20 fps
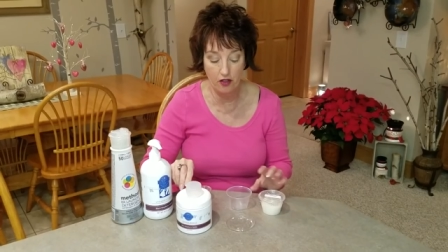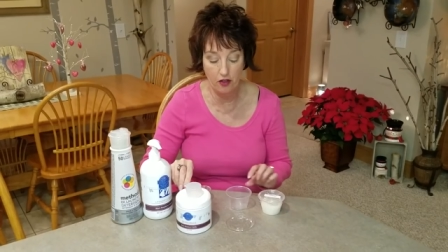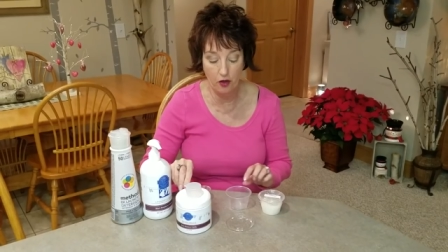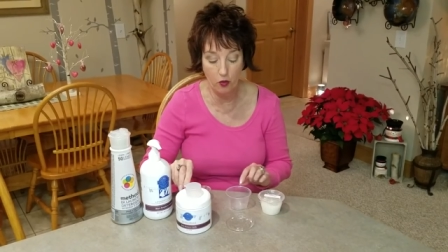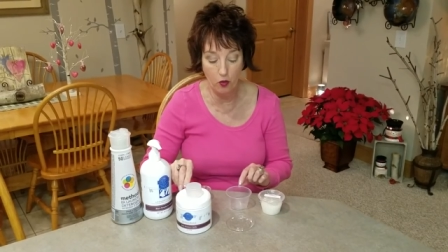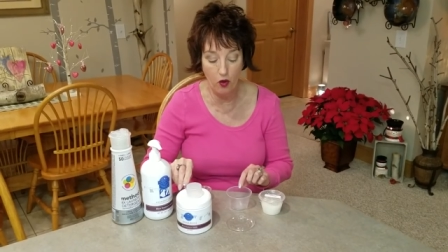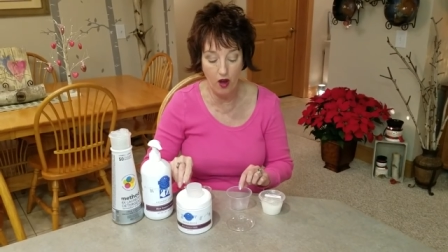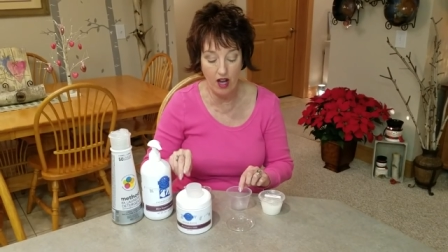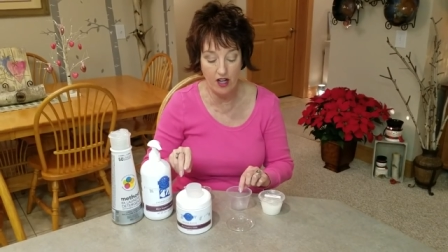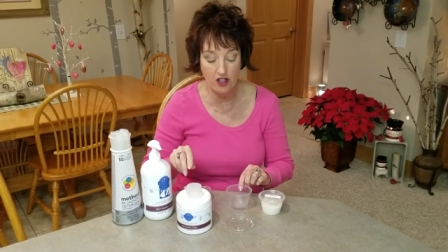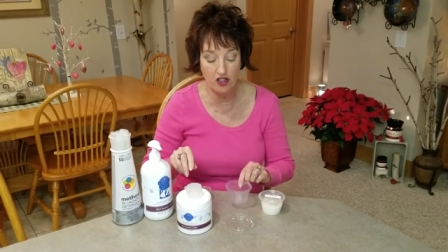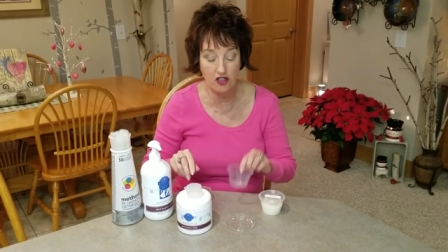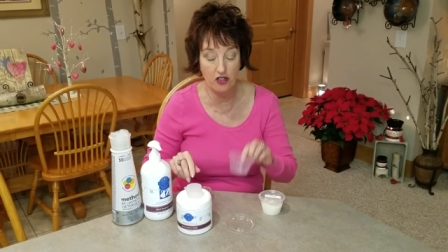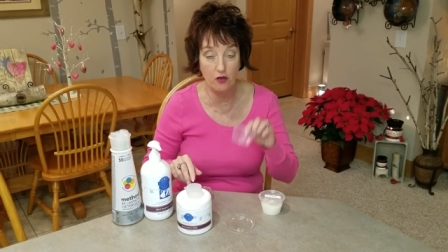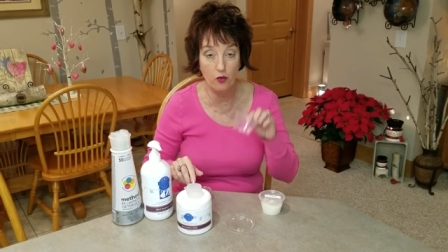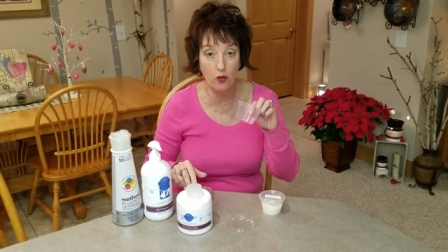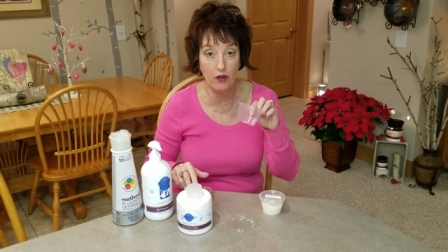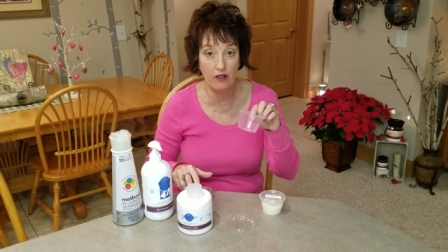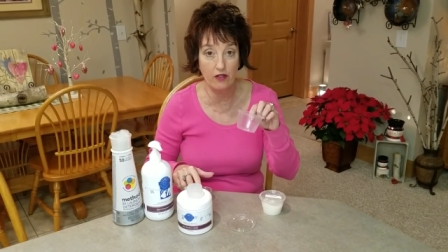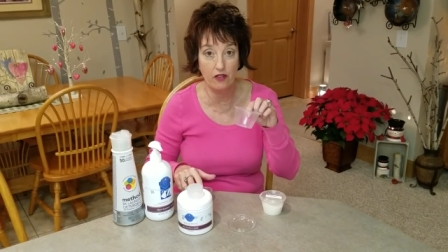the
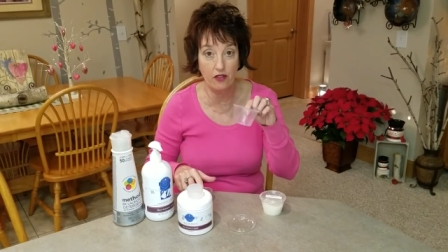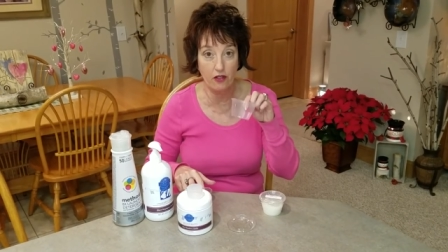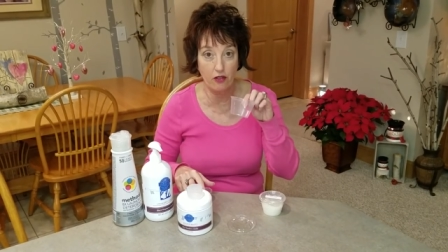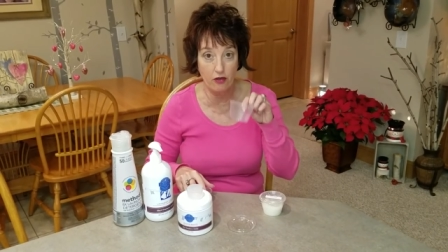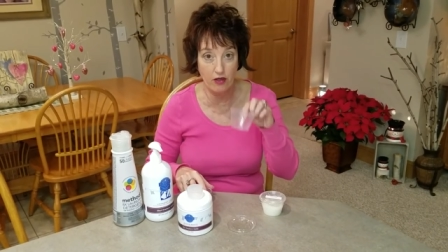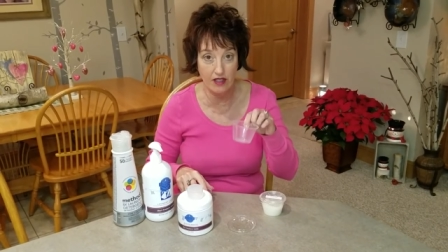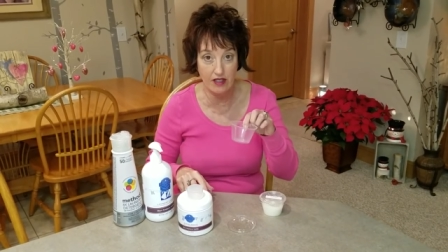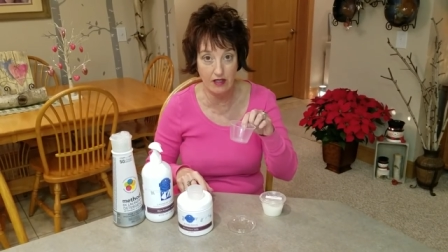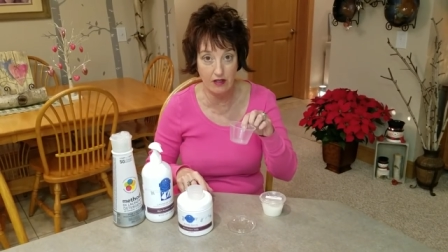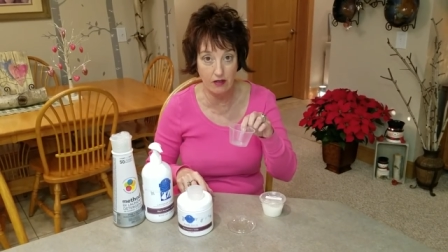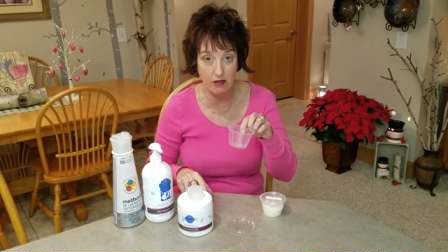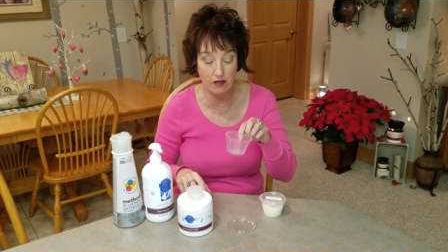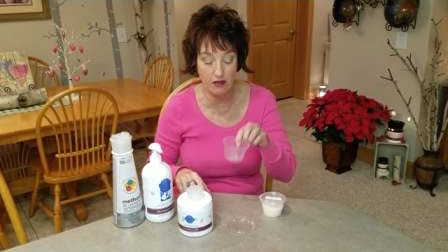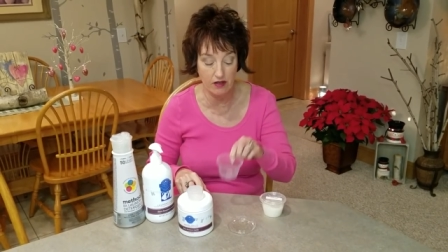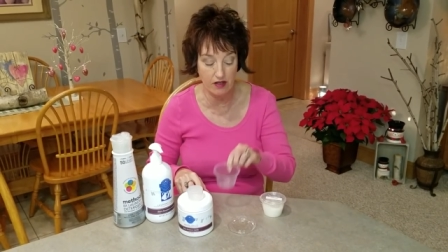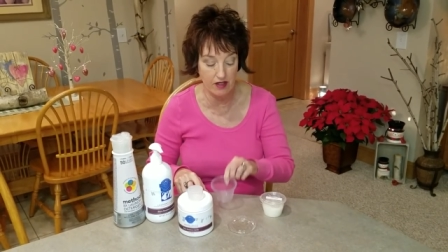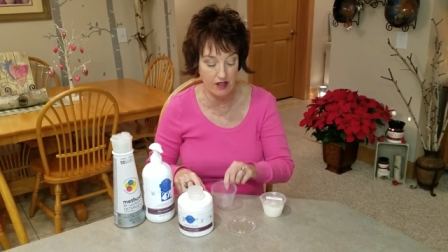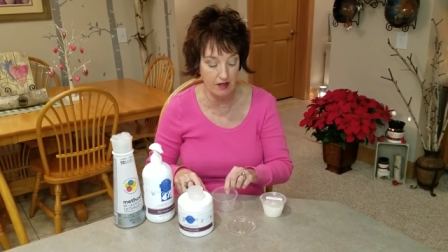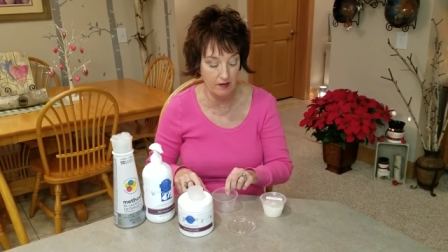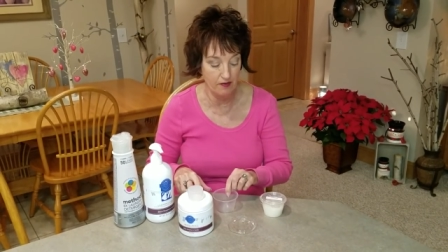washer with
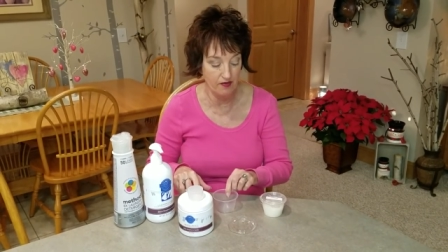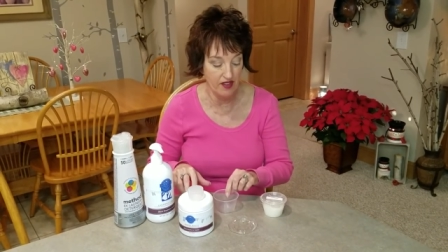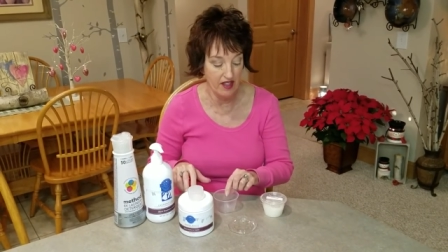crystals.